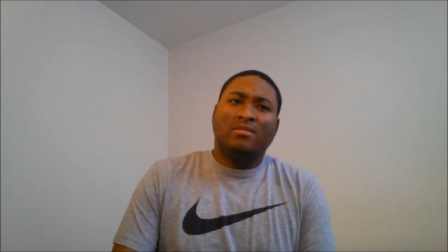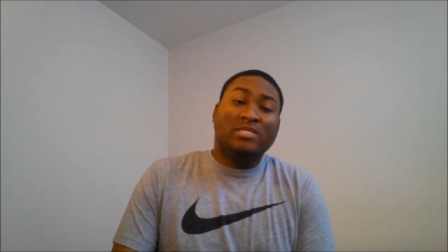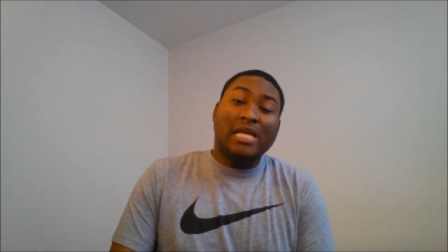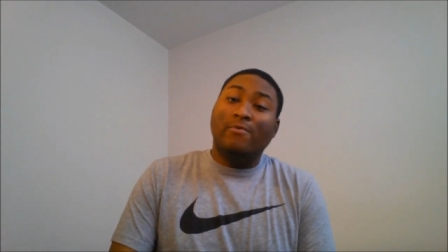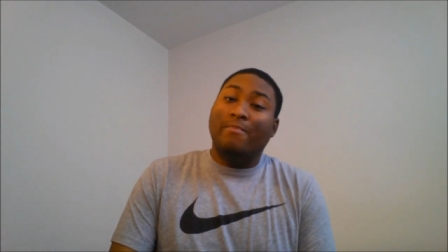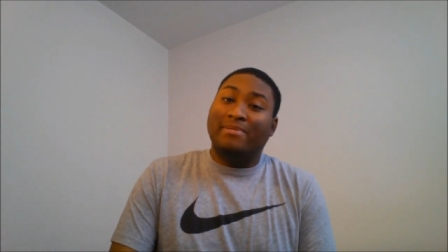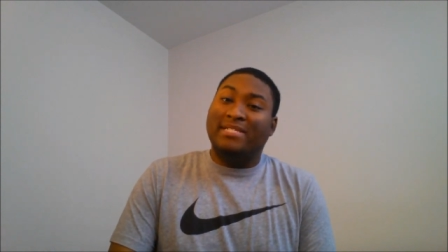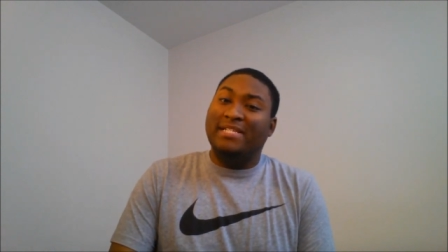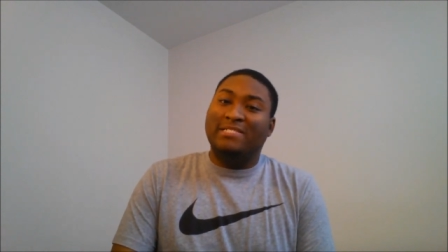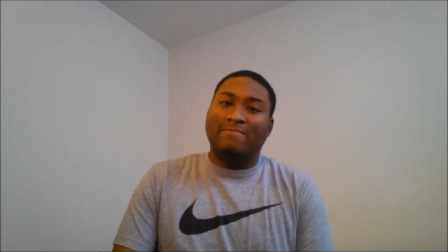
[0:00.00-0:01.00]
Same with
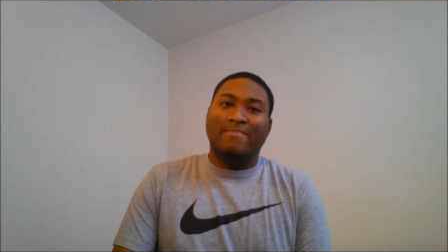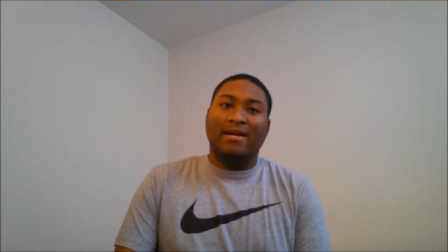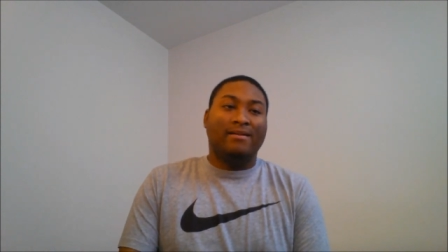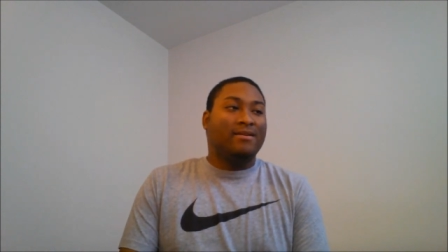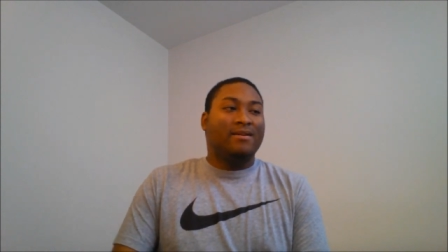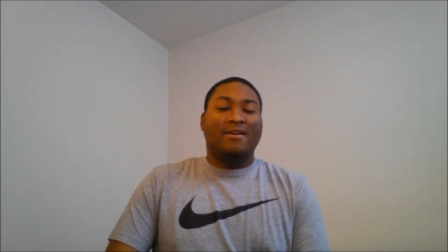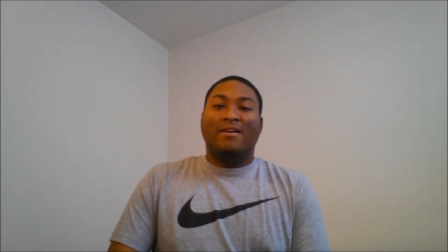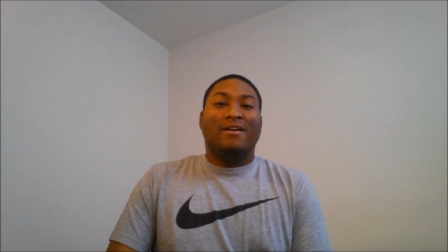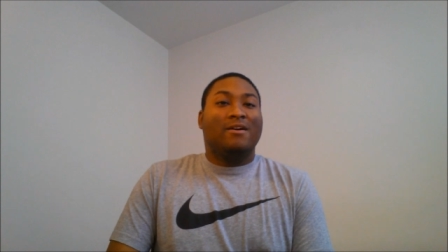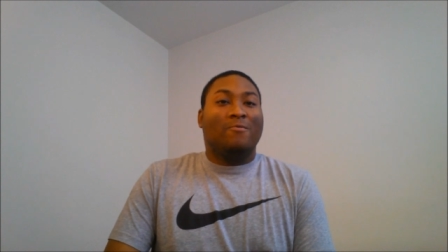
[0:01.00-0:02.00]
Batista, man.
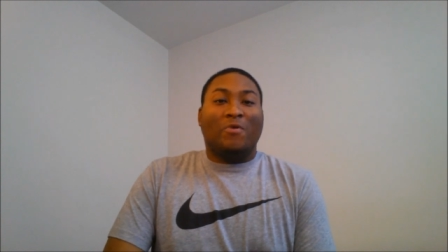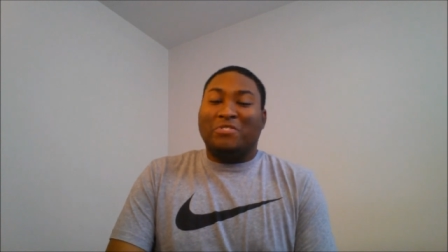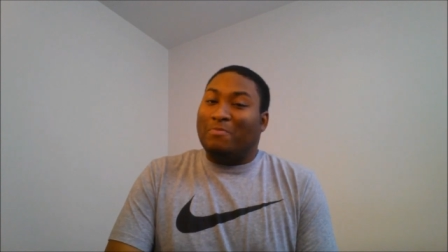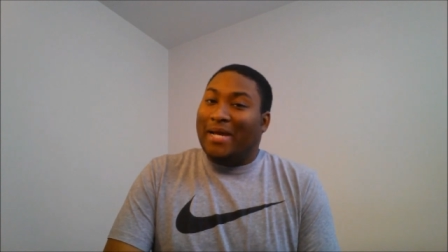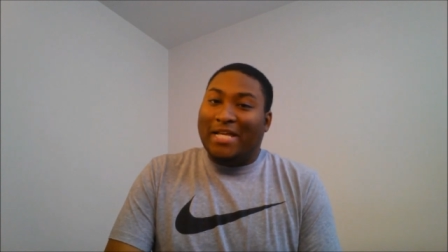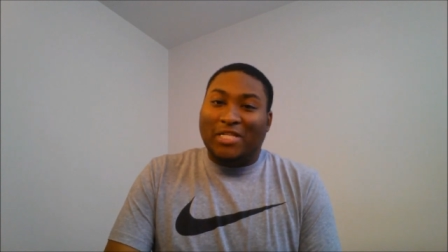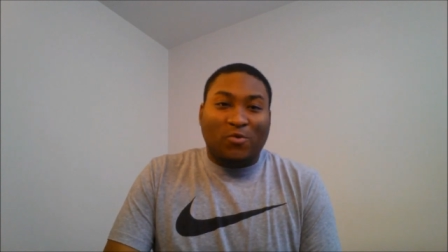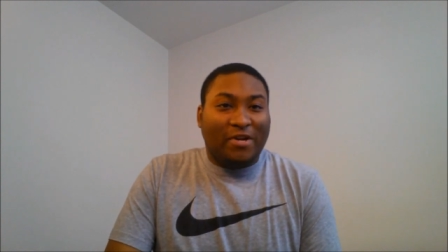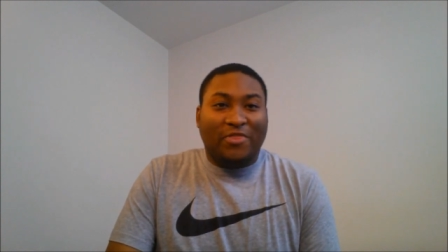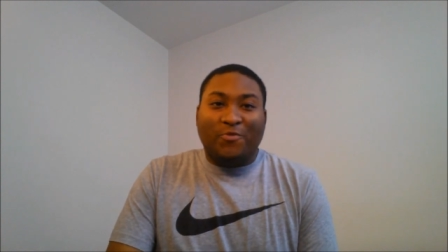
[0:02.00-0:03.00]
WrestleMania
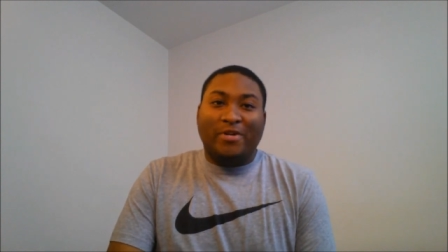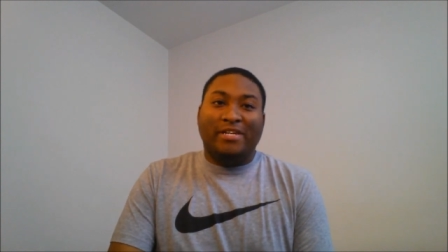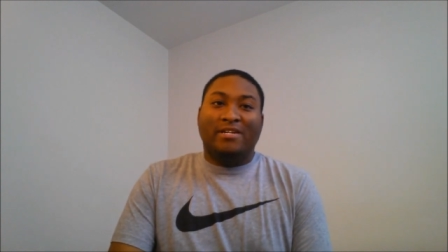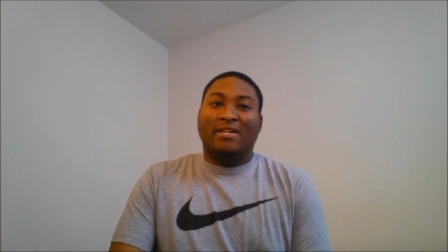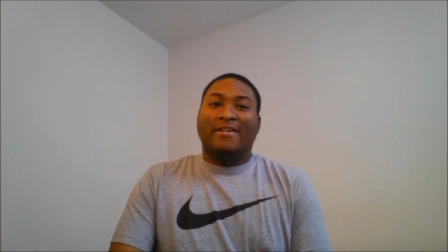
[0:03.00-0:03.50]
twenty-three.